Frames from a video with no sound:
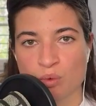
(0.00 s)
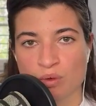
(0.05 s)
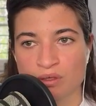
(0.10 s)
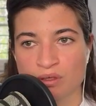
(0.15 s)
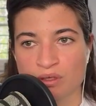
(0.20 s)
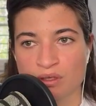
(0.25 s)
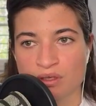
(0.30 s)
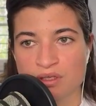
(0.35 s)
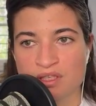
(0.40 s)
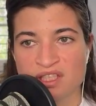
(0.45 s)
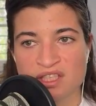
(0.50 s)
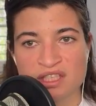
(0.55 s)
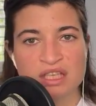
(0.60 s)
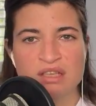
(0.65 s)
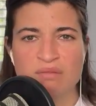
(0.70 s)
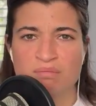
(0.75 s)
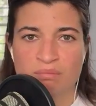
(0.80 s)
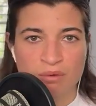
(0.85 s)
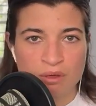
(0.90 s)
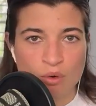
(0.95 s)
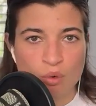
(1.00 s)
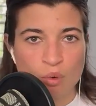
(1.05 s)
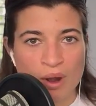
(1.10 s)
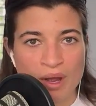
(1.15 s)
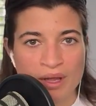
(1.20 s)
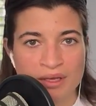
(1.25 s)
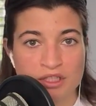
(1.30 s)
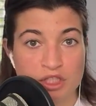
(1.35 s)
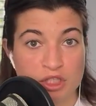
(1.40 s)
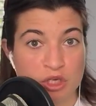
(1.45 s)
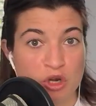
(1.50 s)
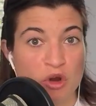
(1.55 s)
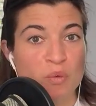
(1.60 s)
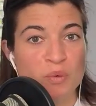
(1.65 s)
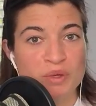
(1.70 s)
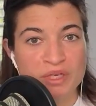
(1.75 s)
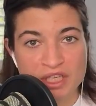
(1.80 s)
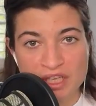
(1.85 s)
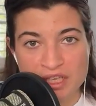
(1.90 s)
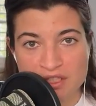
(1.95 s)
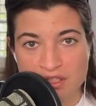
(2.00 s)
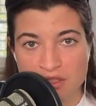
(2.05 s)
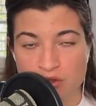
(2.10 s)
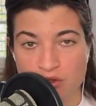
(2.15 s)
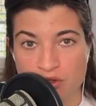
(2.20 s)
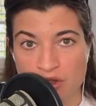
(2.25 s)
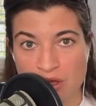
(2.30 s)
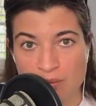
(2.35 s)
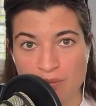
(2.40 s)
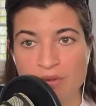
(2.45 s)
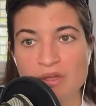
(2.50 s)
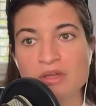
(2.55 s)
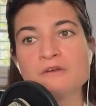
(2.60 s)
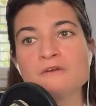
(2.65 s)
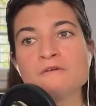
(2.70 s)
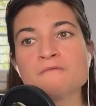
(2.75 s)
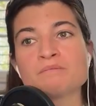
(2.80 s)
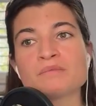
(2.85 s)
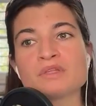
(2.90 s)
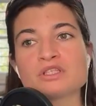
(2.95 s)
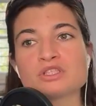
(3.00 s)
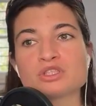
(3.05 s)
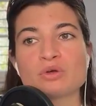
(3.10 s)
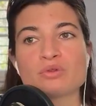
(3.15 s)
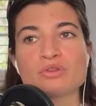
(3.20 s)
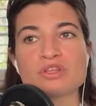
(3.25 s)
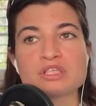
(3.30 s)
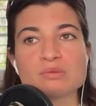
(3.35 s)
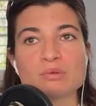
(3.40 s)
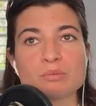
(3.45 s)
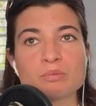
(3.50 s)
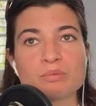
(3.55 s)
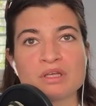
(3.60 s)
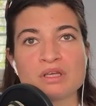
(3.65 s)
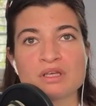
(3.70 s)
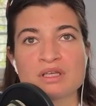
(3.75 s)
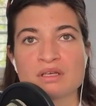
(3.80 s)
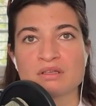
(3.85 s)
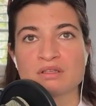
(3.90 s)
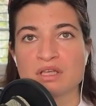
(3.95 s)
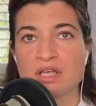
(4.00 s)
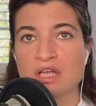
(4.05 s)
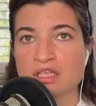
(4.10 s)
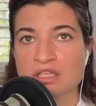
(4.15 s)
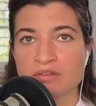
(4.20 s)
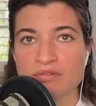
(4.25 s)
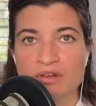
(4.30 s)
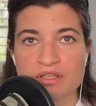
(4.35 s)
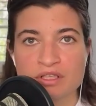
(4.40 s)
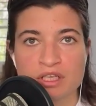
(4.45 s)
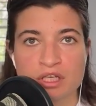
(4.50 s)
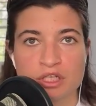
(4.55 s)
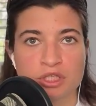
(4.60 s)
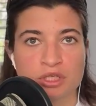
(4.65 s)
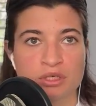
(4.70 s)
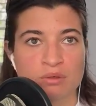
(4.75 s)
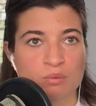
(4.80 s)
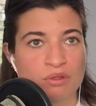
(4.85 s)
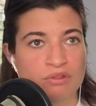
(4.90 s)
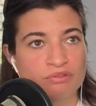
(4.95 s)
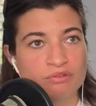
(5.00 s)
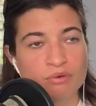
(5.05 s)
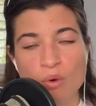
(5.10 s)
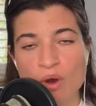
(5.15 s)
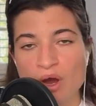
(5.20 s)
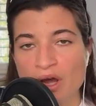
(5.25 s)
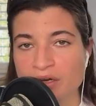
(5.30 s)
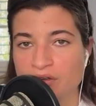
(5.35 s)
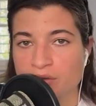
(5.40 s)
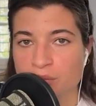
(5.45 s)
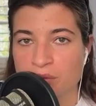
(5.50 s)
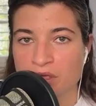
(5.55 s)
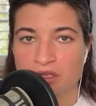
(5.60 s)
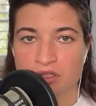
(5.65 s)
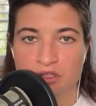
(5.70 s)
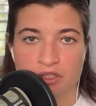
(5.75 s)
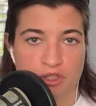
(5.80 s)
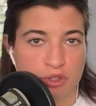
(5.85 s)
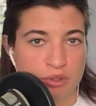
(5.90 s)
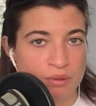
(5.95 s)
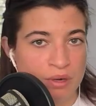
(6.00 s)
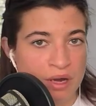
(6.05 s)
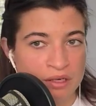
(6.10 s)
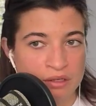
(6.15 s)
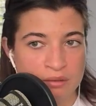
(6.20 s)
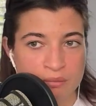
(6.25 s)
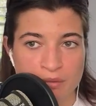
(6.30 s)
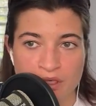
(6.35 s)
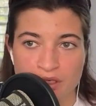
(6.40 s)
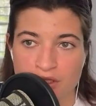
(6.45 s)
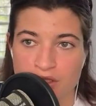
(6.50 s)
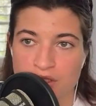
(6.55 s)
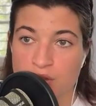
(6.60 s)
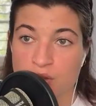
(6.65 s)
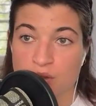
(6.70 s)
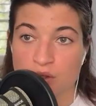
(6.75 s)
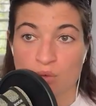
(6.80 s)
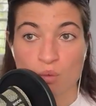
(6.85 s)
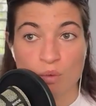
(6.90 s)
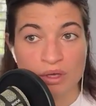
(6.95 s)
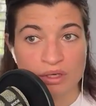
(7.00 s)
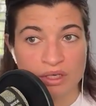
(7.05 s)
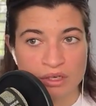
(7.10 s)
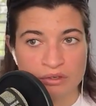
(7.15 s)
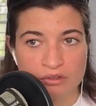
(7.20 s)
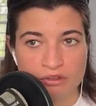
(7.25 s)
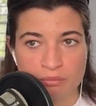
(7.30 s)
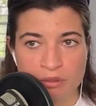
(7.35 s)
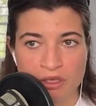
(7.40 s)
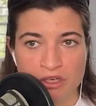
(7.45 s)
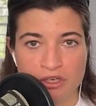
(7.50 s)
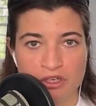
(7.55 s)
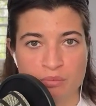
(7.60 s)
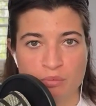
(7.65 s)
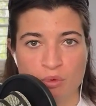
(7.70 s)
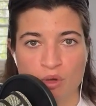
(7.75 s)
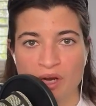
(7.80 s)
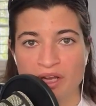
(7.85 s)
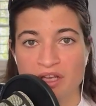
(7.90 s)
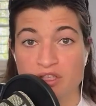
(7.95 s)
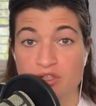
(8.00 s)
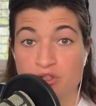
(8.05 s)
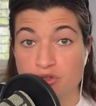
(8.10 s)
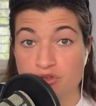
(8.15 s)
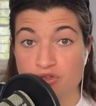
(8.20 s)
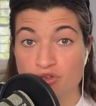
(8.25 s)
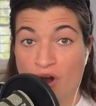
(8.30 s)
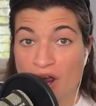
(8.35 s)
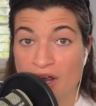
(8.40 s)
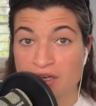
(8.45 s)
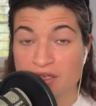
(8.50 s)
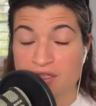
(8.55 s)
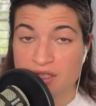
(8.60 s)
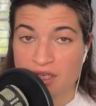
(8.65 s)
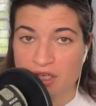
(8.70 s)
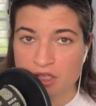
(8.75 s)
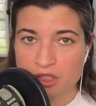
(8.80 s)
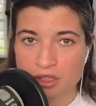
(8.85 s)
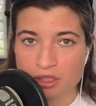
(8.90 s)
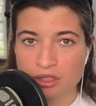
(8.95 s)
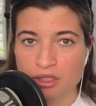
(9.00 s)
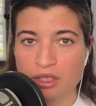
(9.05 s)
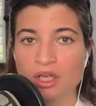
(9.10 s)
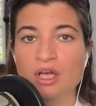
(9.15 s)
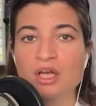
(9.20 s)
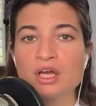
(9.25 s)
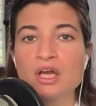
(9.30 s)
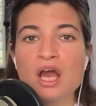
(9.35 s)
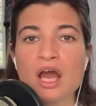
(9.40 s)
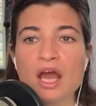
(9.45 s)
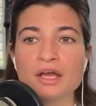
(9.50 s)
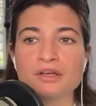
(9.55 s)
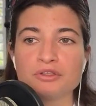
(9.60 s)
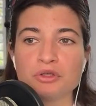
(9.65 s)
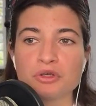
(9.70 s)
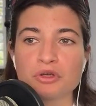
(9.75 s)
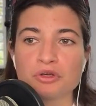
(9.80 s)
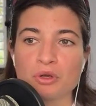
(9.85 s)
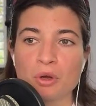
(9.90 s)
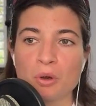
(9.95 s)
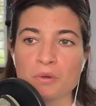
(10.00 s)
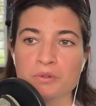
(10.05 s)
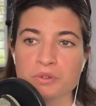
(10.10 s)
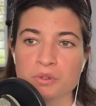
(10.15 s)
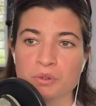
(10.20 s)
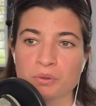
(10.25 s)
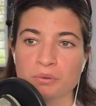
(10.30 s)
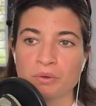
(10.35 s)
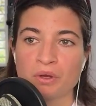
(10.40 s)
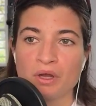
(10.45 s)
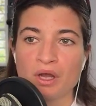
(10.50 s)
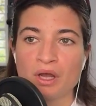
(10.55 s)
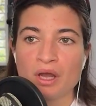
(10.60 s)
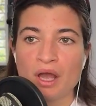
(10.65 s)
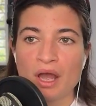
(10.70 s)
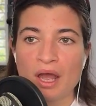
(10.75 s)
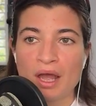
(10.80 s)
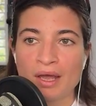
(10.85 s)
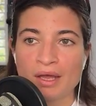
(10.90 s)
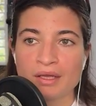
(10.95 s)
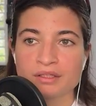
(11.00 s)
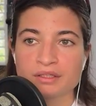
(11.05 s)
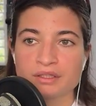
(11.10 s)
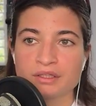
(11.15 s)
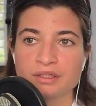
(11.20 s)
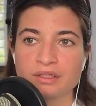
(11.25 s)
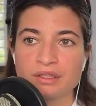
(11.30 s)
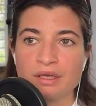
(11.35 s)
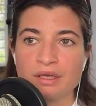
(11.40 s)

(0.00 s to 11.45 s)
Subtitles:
will seem quite slow and easy to them. So this would be an interval session with 400 meters, 200 meters, 100 meters, more like a stride session. And you could also add